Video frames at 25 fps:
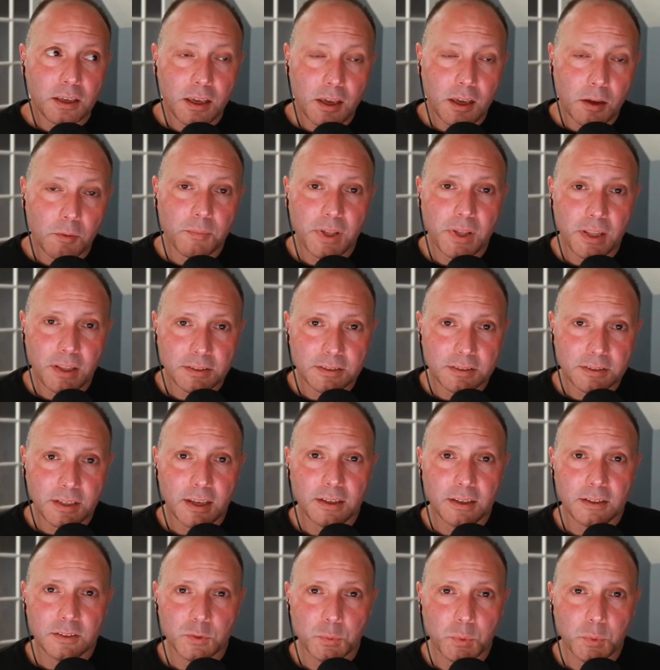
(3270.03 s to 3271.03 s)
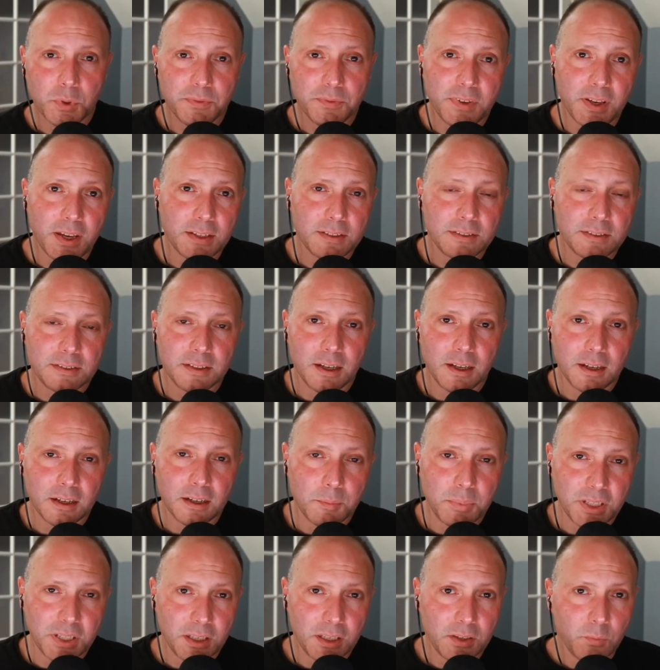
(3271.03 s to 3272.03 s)
keep coming by the site because we've got uh, a
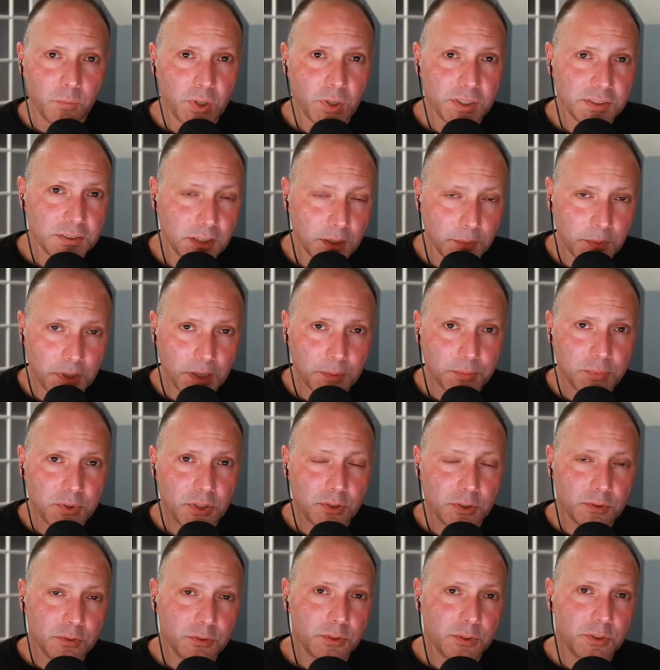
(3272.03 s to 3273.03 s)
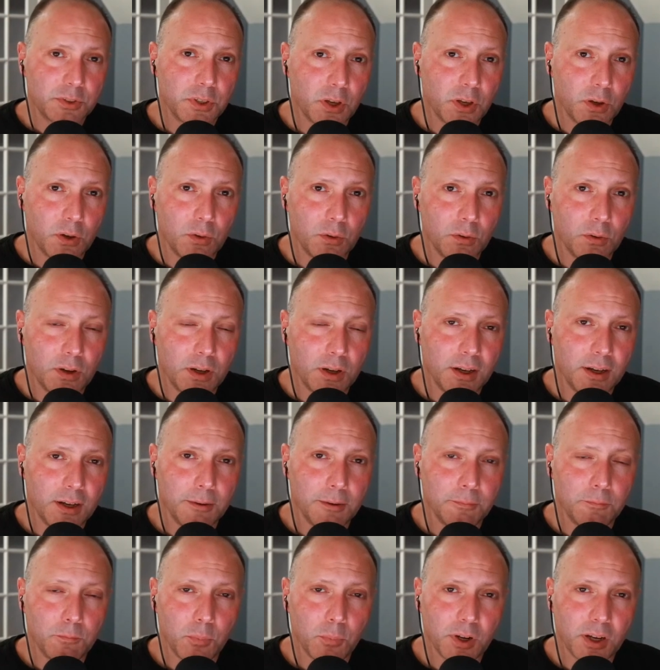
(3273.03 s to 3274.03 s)
couple of giveaways coming up too. So
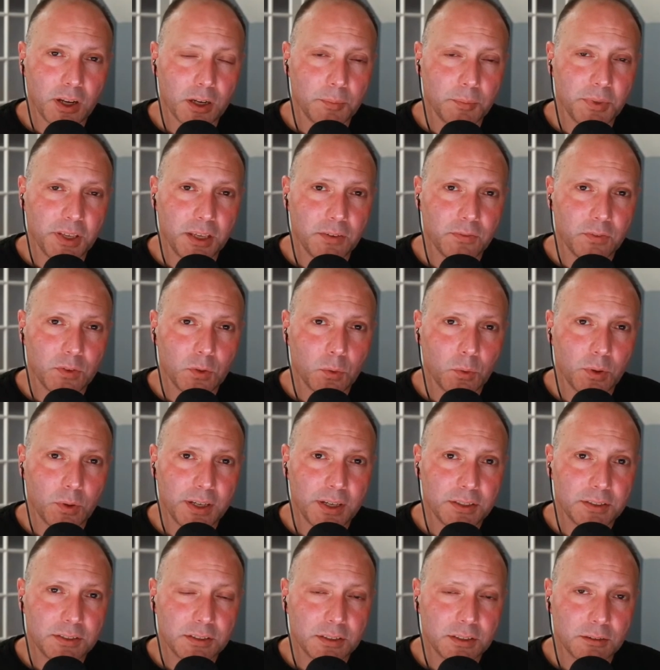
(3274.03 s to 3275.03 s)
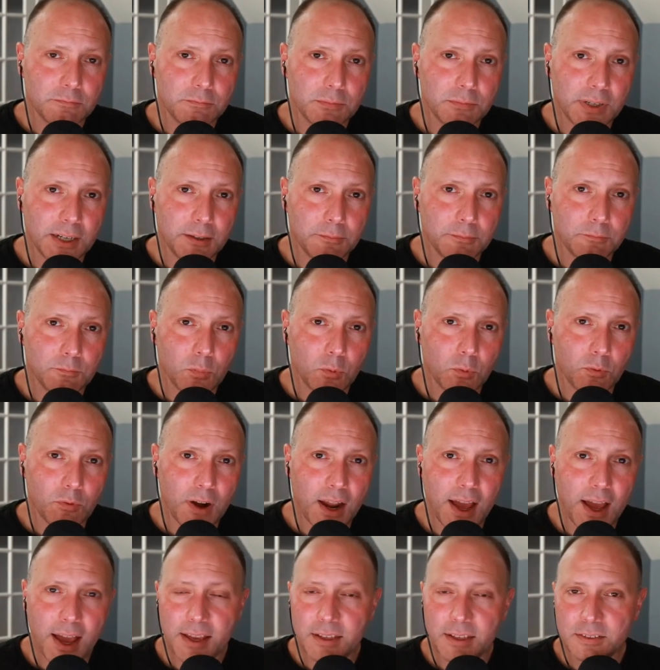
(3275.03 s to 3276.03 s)
um, we're going to be giving away some um,
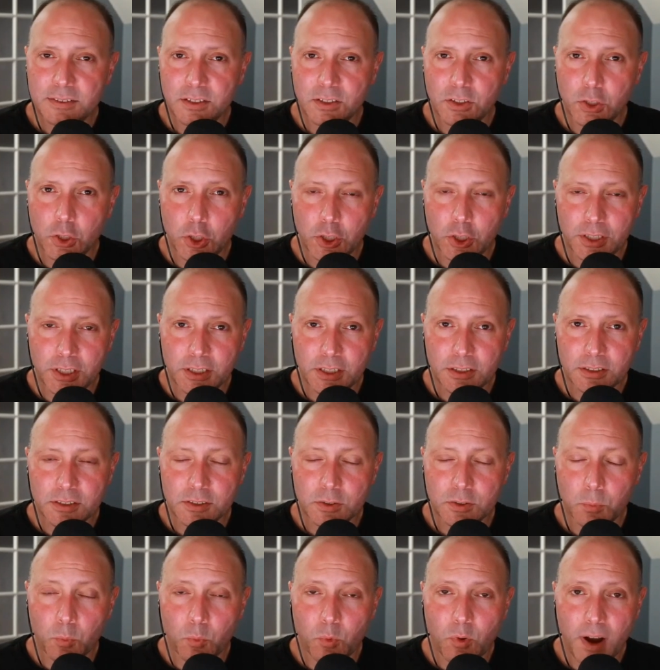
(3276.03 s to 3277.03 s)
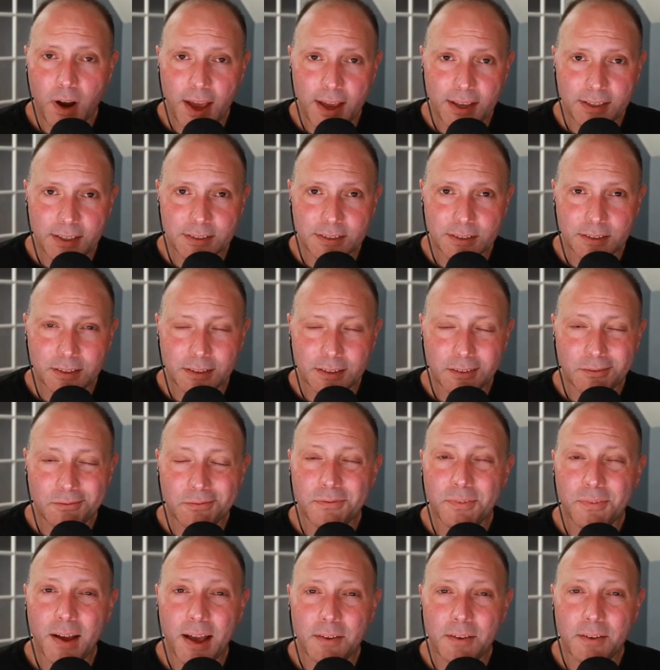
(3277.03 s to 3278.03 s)
Ryzen goodness, some Ryzen
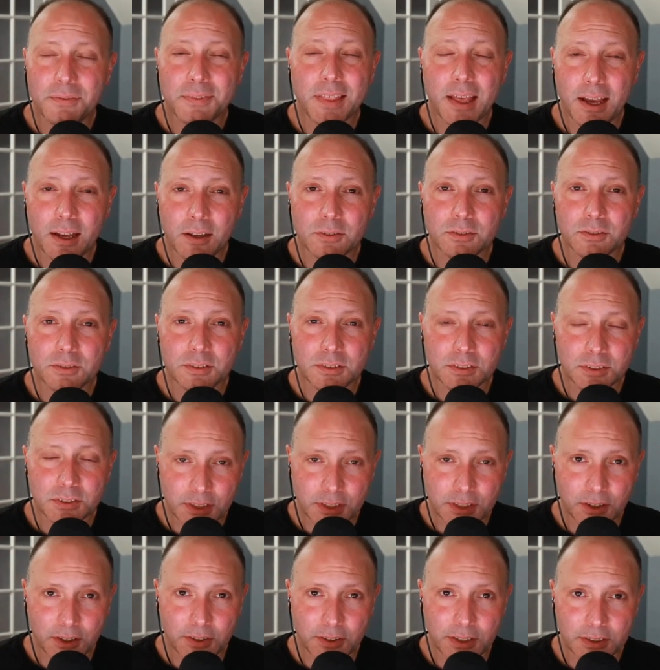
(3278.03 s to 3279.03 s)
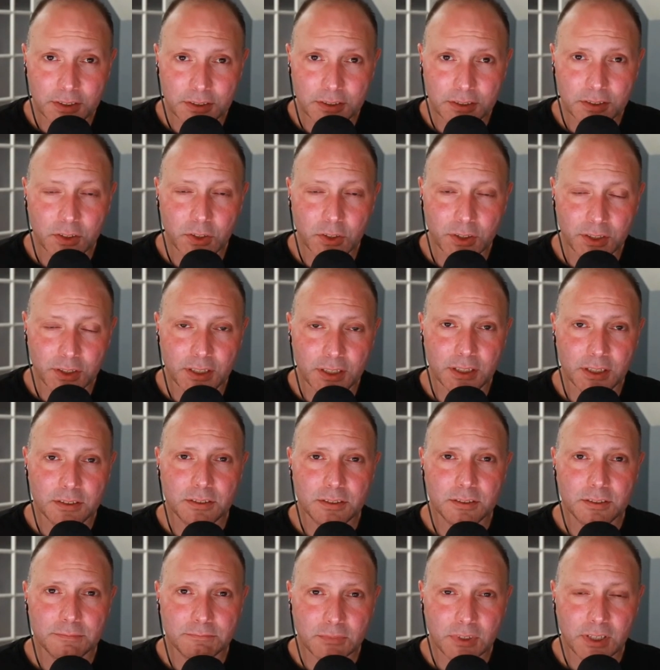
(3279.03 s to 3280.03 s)
5000 series
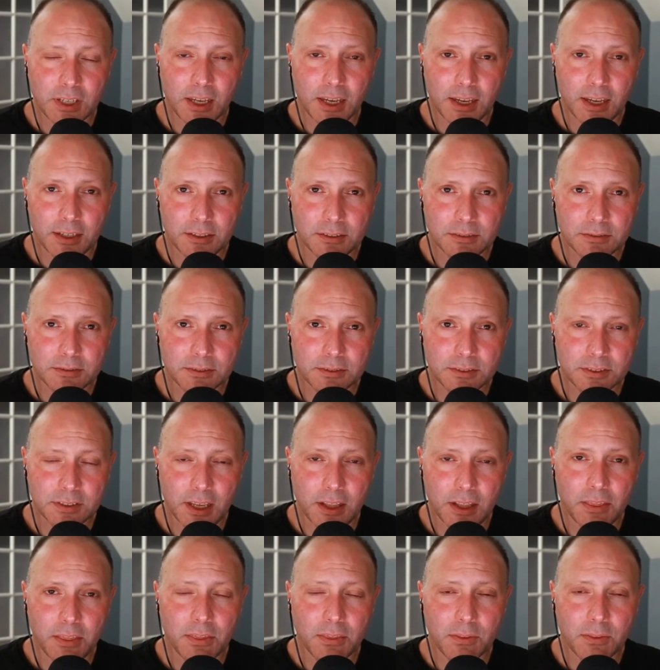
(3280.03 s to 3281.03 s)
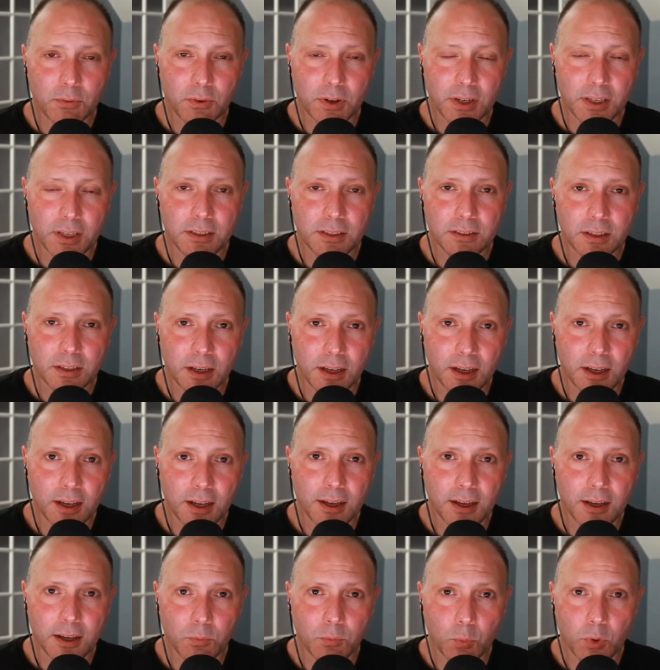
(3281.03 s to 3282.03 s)
goodness. Okay, Zen 3
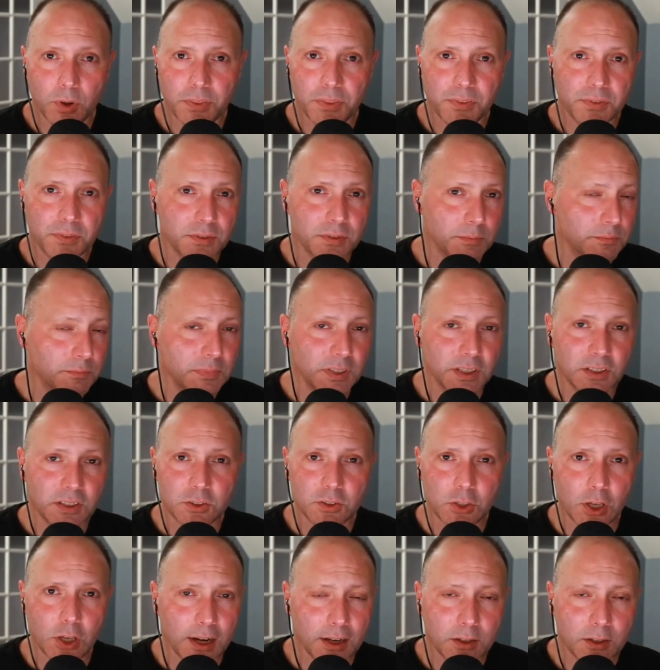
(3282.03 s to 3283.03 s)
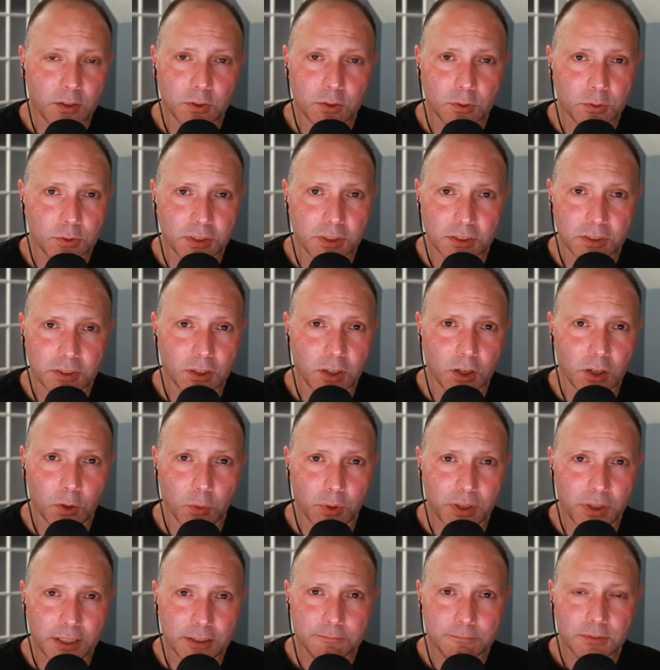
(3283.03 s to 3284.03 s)
um, with some exotic cooling to go
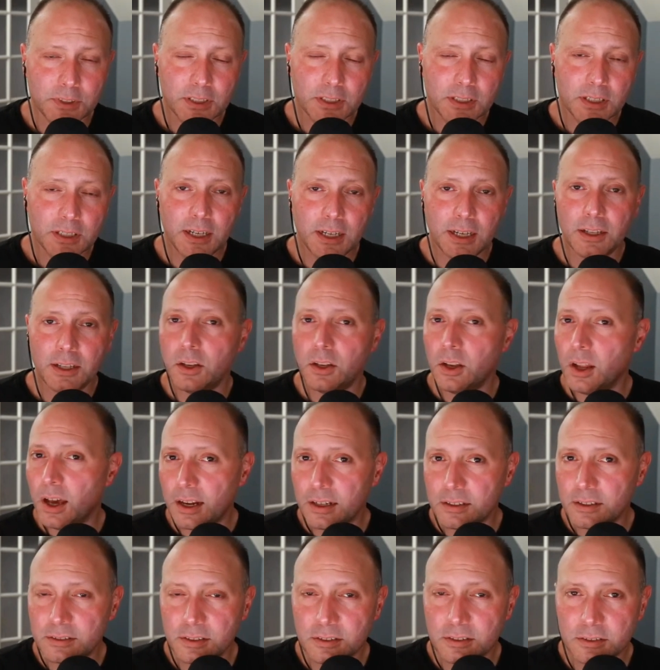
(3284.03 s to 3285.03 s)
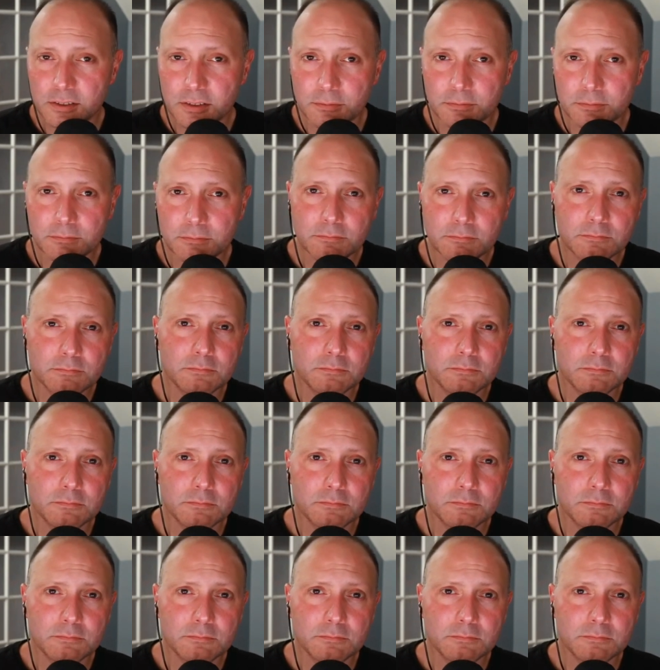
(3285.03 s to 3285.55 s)
with it. Uh, not a system,